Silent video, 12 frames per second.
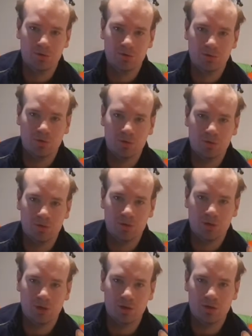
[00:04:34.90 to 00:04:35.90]
So
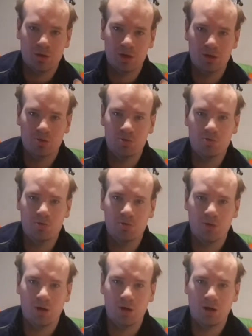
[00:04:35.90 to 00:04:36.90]
it's you can't
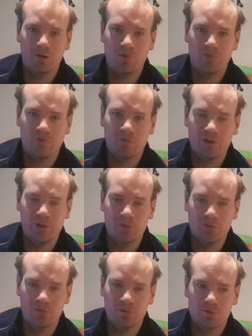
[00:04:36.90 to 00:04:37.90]
do a lot of
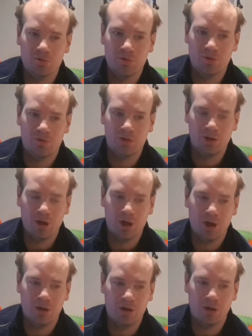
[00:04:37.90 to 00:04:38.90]
videos with
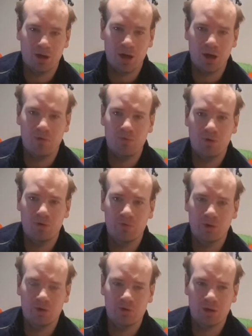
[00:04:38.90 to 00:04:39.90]
higher. I have one
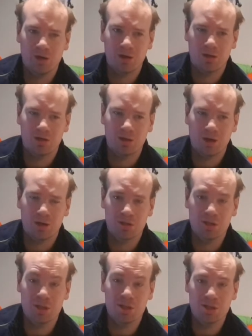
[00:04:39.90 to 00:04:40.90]
video there, is like
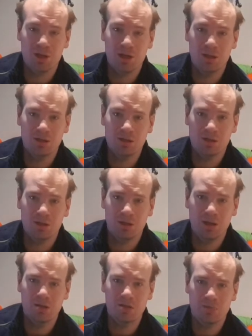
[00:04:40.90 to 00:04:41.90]
seashells.
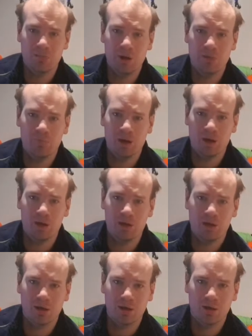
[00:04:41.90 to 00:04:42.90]
That's made by
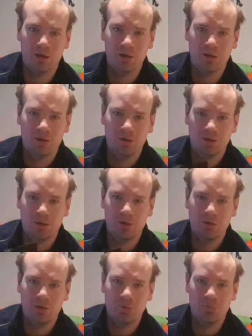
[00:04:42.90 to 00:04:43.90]
the
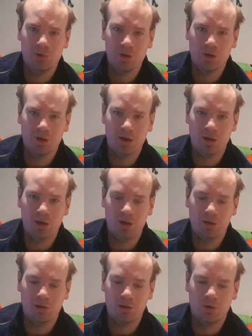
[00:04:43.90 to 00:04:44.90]

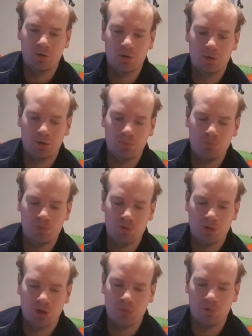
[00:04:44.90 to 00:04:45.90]

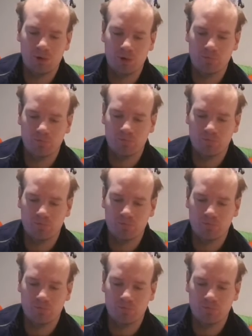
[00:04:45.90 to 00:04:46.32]
Olympus camera.